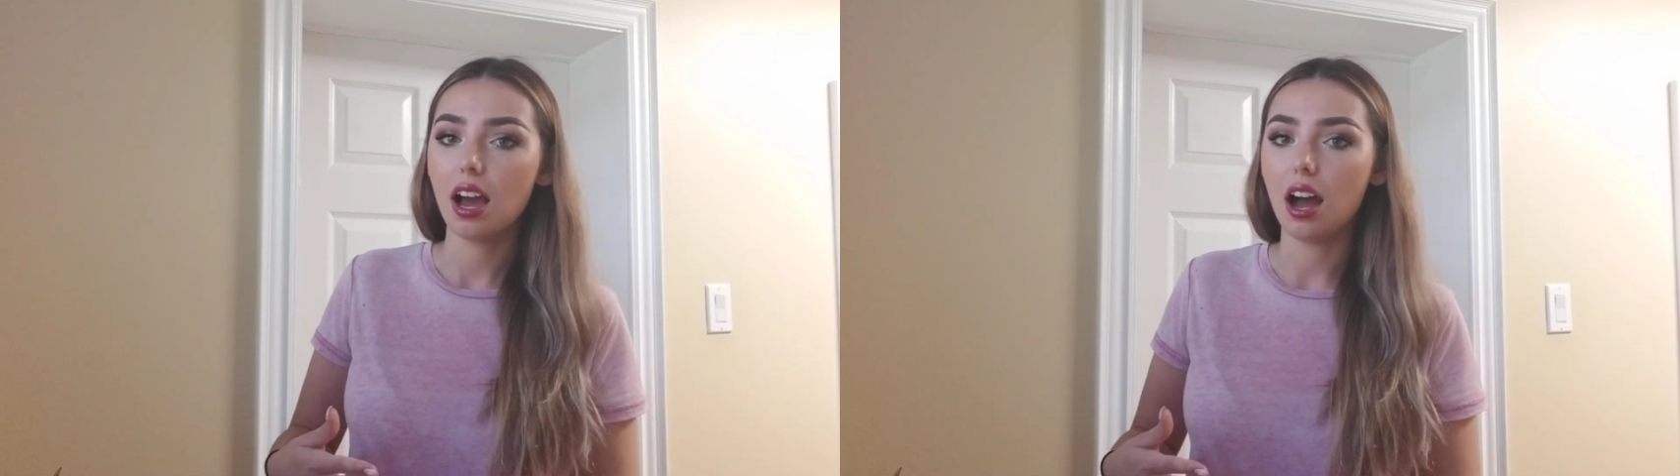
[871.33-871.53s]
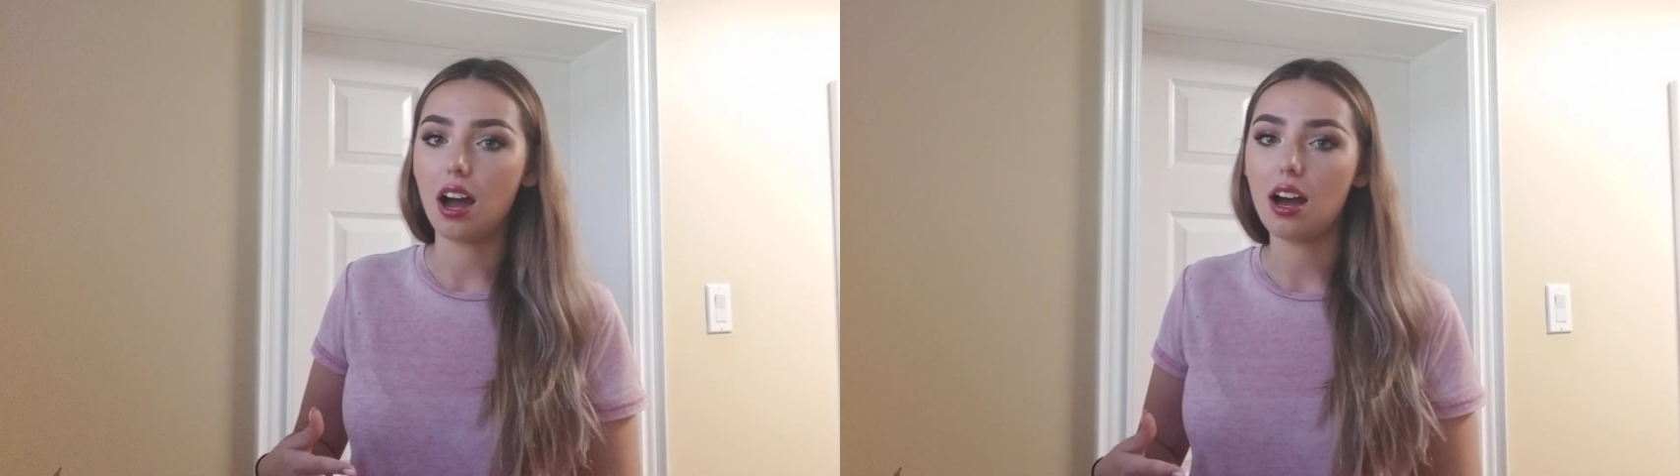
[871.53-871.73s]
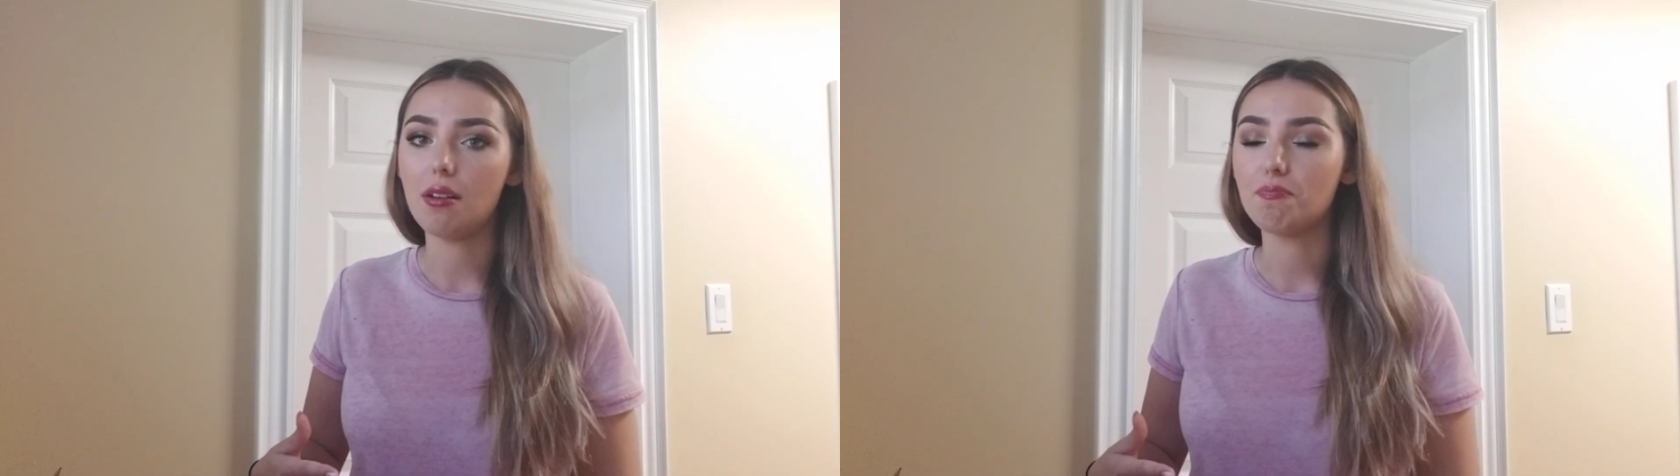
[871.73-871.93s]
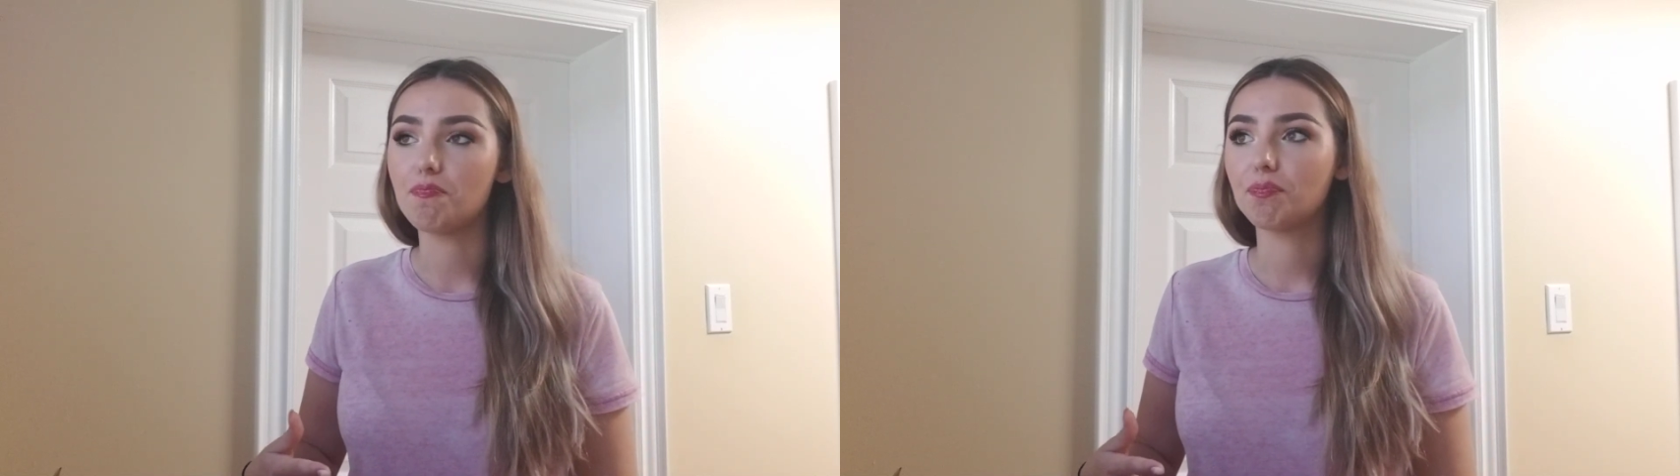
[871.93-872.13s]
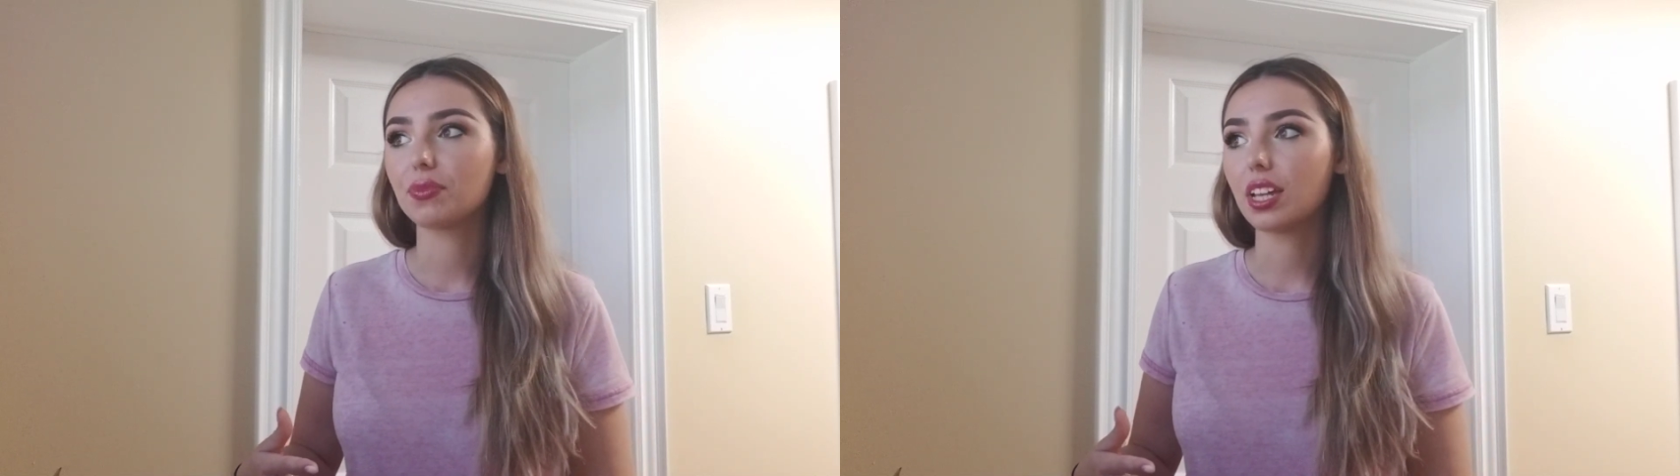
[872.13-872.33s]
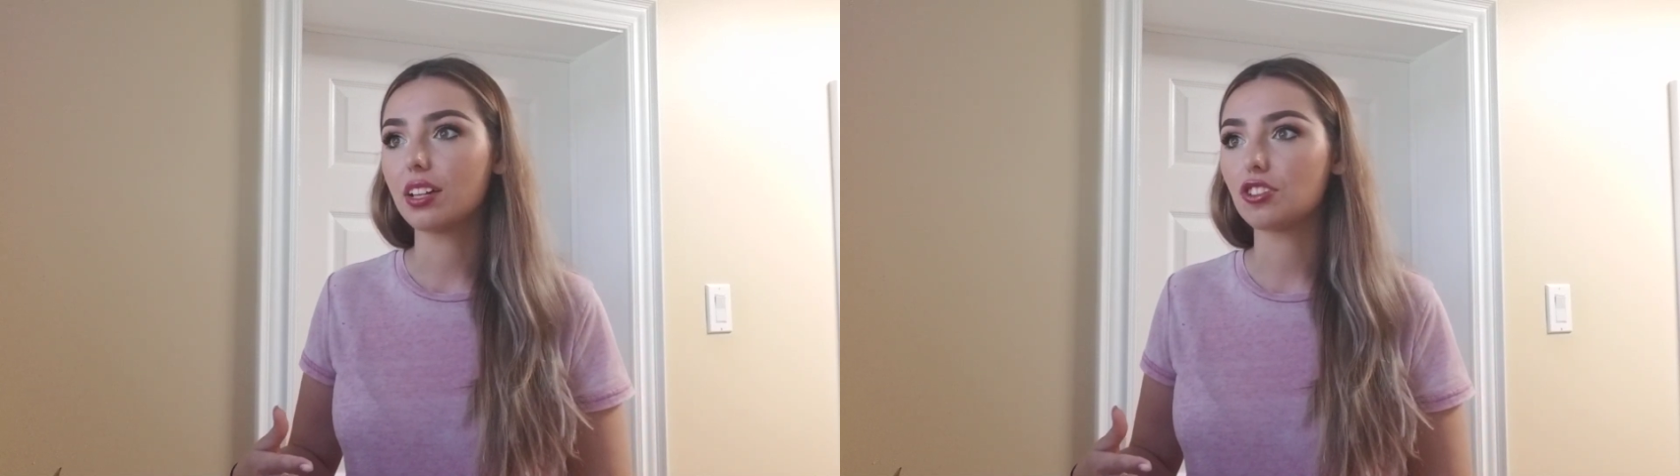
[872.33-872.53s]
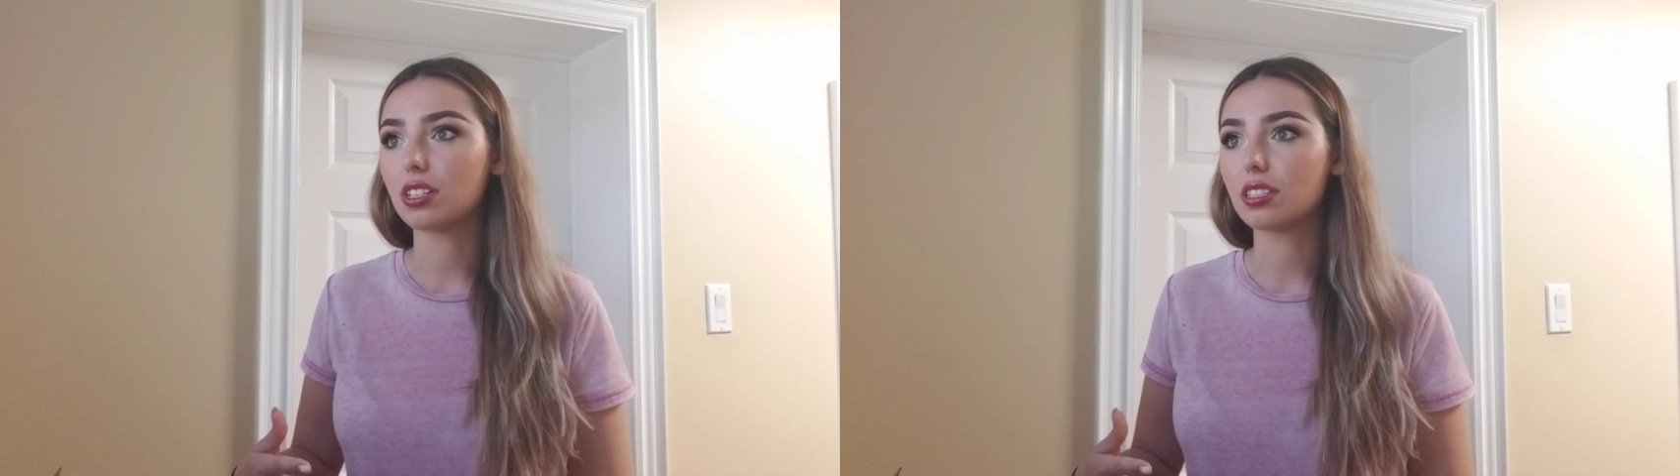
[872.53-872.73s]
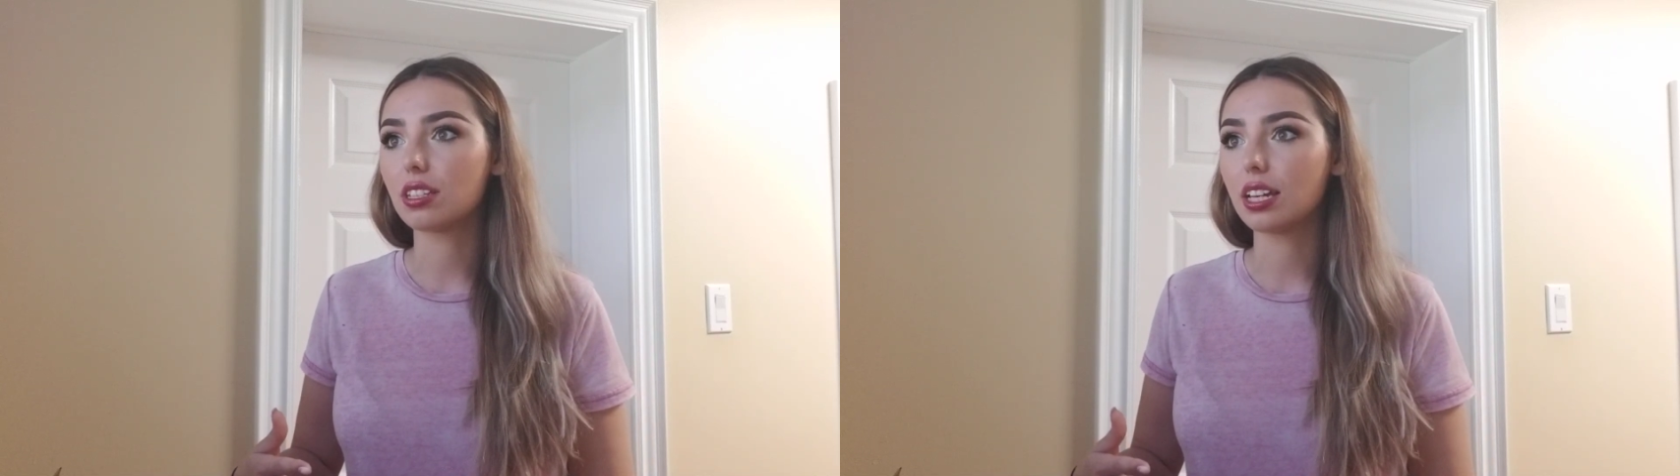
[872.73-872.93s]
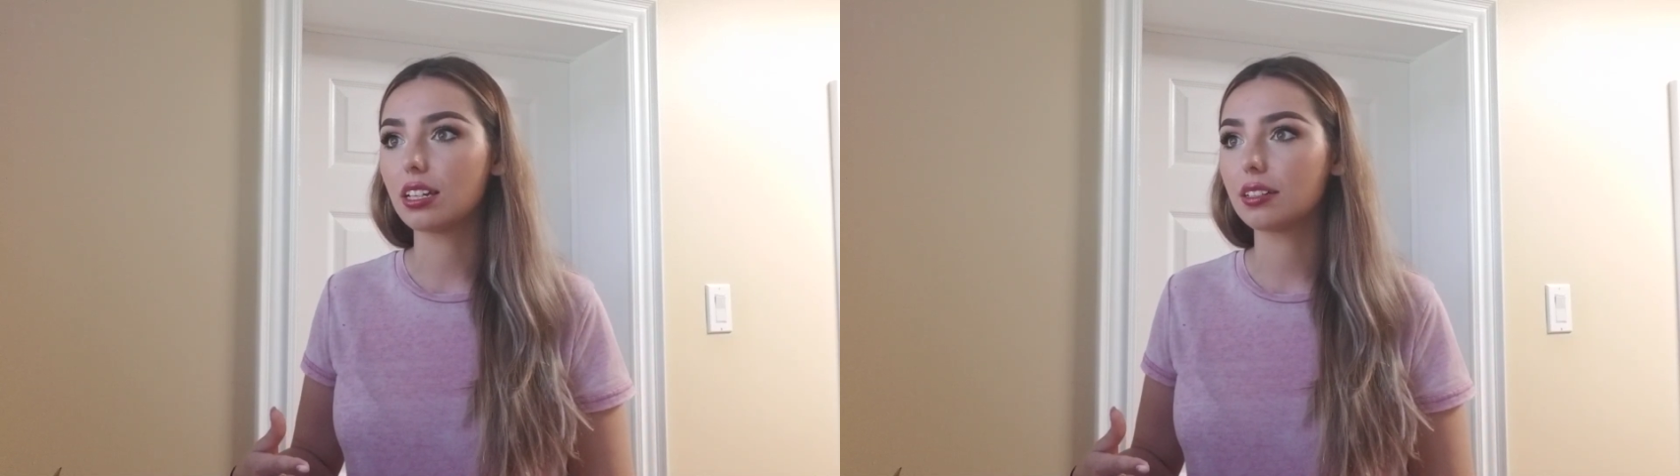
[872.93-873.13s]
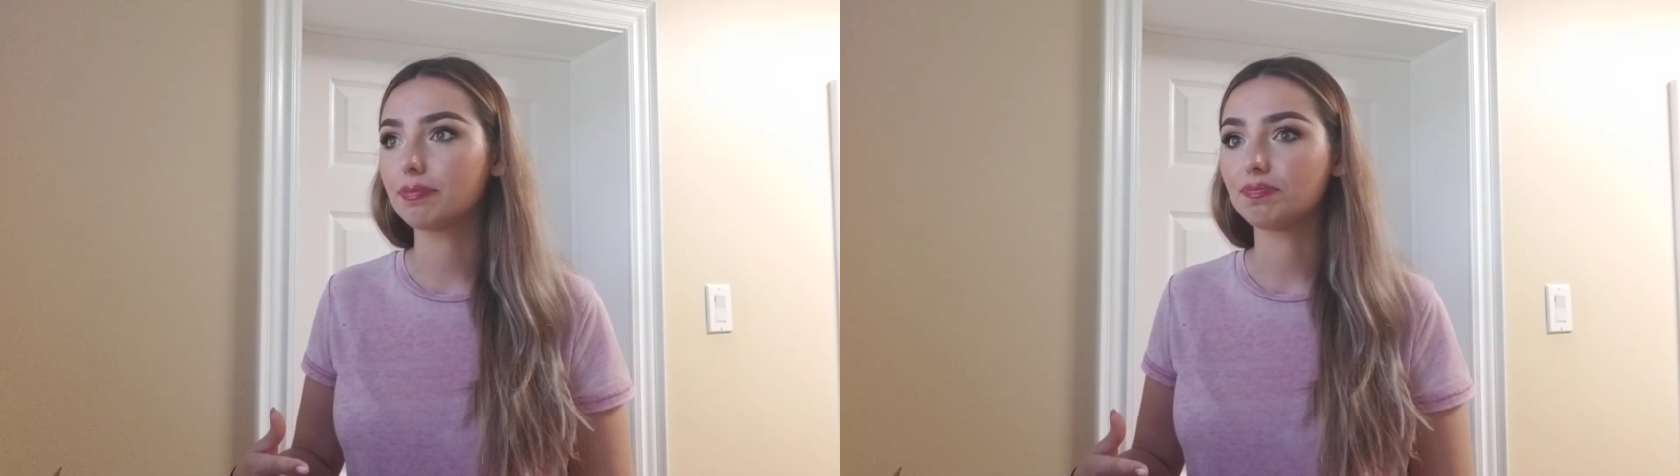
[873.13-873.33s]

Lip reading: and just like,